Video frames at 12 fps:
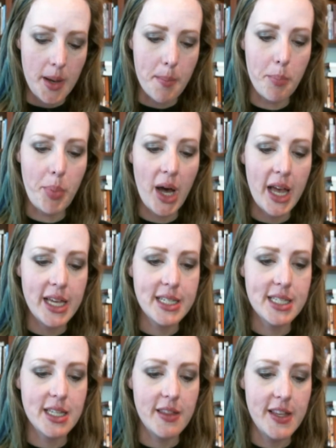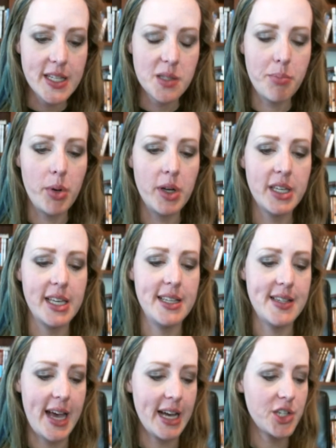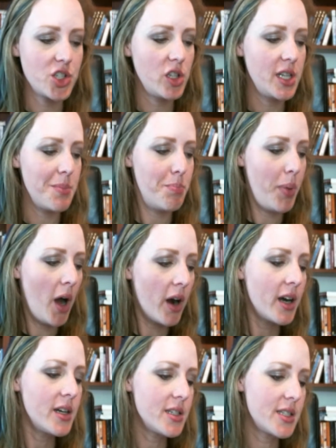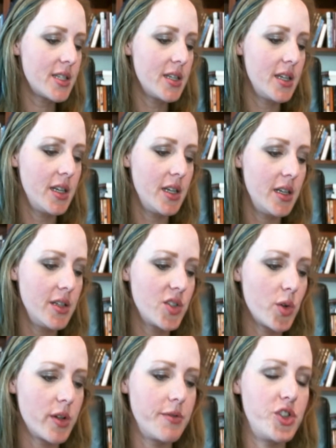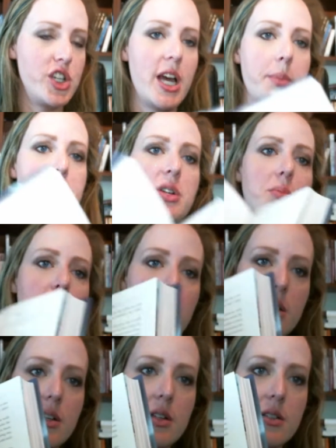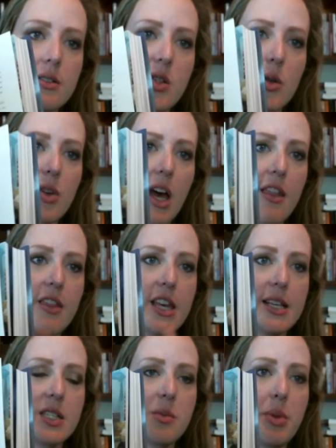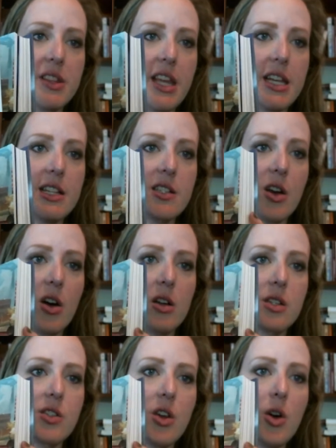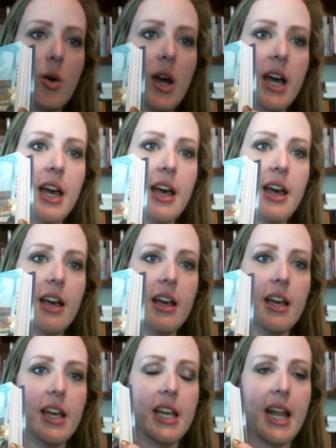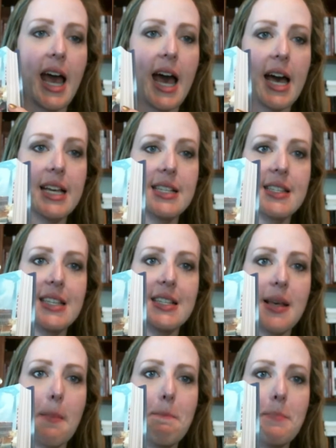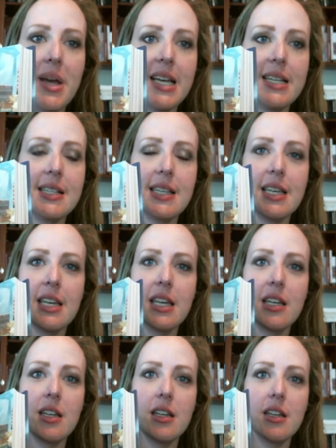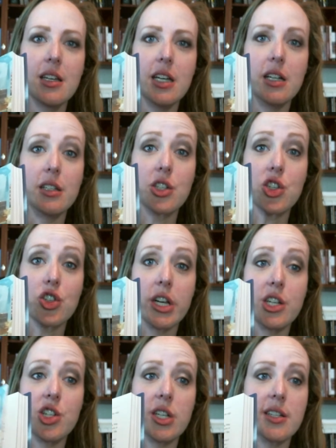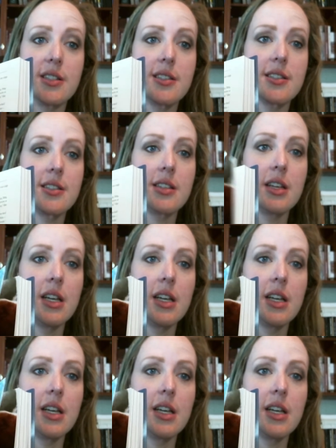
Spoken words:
But this book is actually part sort of chapter book. So I've got this, but then it has these amazing illustrations.